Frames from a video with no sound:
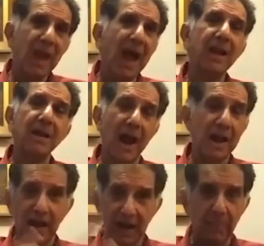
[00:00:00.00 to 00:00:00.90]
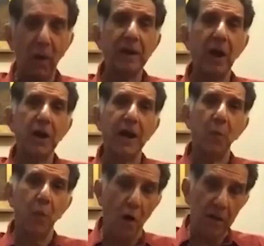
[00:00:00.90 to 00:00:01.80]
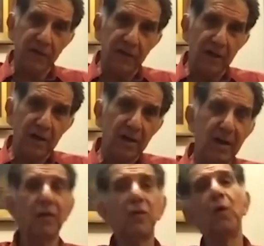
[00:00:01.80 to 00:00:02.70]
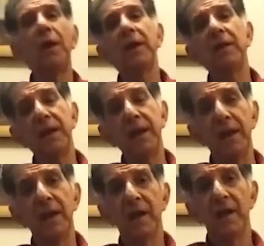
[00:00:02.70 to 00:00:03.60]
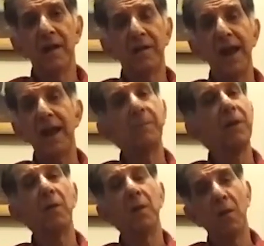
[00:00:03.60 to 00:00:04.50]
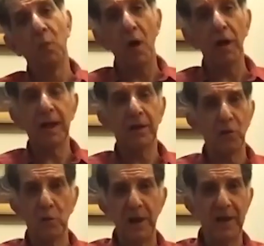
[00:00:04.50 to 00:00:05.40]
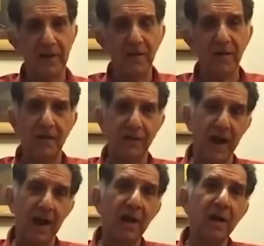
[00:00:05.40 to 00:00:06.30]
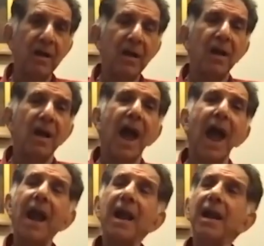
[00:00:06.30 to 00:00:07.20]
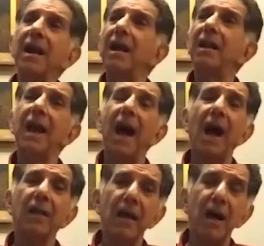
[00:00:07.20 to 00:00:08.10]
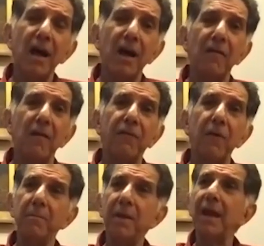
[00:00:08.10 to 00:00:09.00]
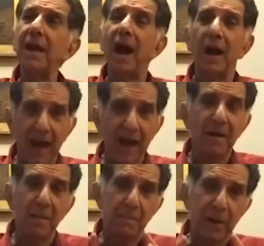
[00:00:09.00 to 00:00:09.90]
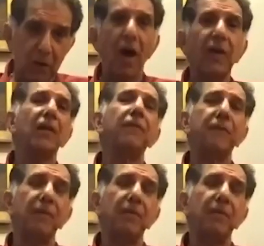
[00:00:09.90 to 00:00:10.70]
and, and the Napoleonic Wars, including the terrible war that took place in Russia. And the other, for me, again, because of